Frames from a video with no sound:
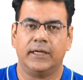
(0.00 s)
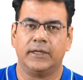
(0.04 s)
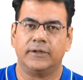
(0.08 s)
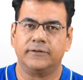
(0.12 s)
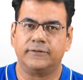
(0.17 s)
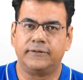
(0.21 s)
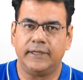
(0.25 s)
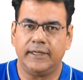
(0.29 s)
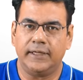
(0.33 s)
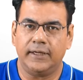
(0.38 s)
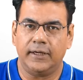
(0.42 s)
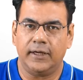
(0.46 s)

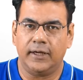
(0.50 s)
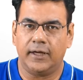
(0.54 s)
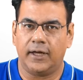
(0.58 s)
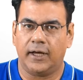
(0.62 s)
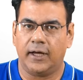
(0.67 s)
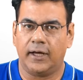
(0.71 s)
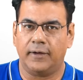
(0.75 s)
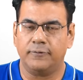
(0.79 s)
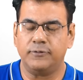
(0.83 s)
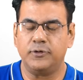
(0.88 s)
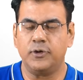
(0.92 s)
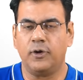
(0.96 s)
See,
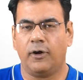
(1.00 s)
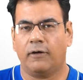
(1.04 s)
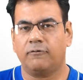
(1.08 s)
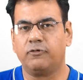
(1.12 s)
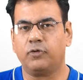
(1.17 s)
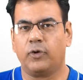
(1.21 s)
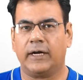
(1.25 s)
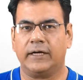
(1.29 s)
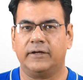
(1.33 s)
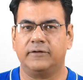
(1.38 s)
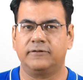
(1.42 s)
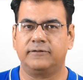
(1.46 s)
you have
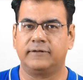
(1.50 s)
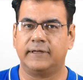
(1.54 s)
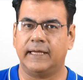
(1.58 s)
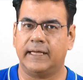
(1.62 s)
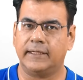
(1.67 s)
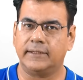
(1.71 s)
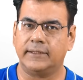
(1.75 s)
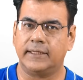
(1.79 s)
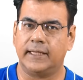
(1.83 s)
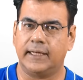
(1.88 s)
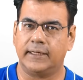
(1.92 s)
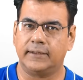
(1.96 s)
to
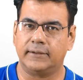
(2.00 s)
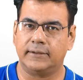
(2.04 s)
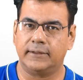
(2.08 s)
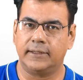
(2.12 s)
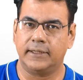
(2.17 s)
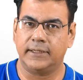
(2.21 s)
understand that